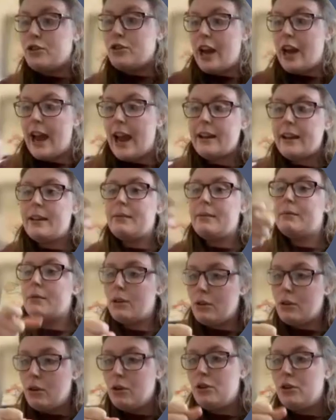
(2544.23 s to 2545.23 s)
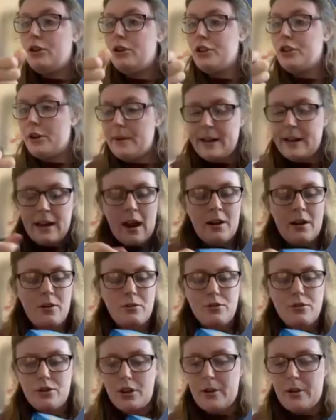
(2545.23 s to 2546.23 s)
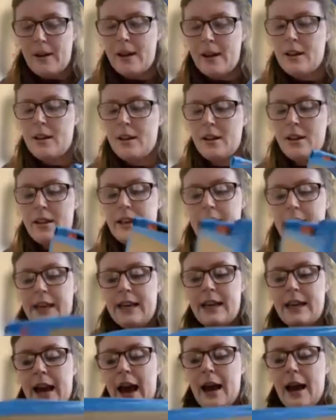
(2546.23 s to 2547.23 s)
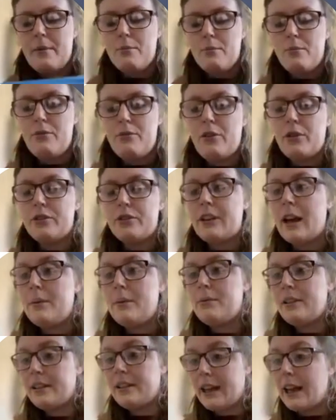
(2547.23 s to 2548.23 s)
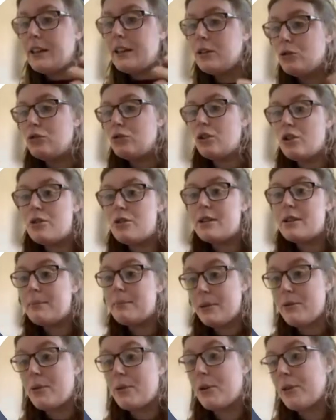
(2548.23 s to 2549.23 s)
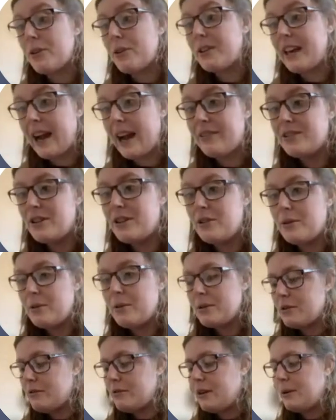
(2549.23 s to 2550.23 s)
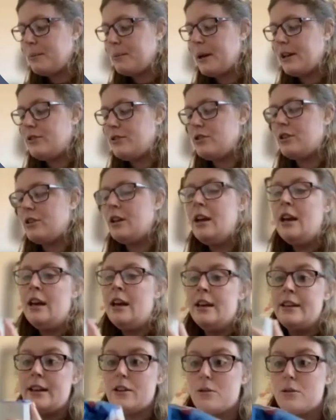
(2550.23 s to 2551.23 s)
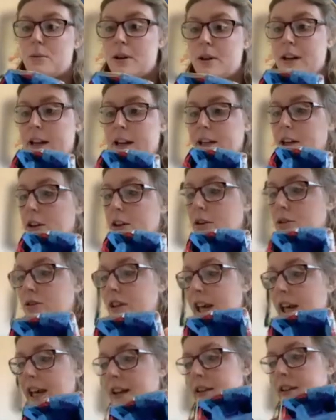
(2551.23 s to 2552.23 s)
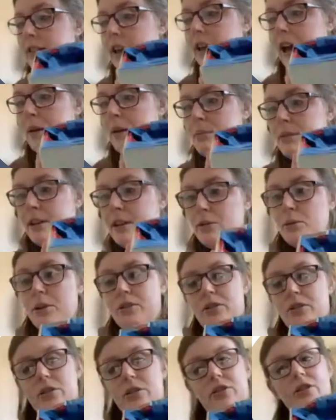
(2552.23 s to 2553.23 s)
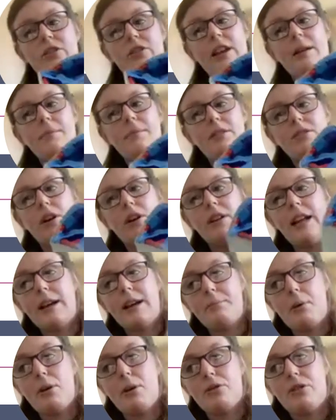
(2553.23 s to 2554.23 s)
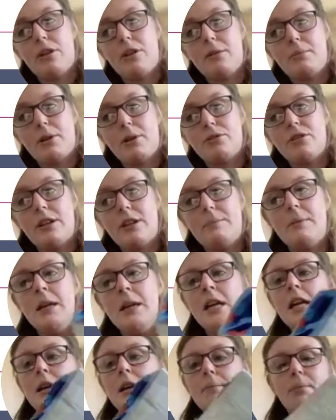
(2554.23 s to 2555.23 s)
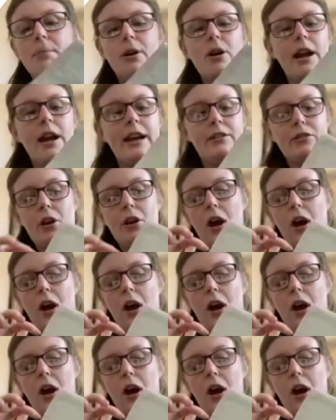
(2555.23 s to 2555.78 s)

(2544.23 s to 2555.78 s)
check doing and undoing the forceps and get used to doing it before they have to do it with a real patient. The other one I use is this one. It's the same. It's got an egg box at the bottom, but it's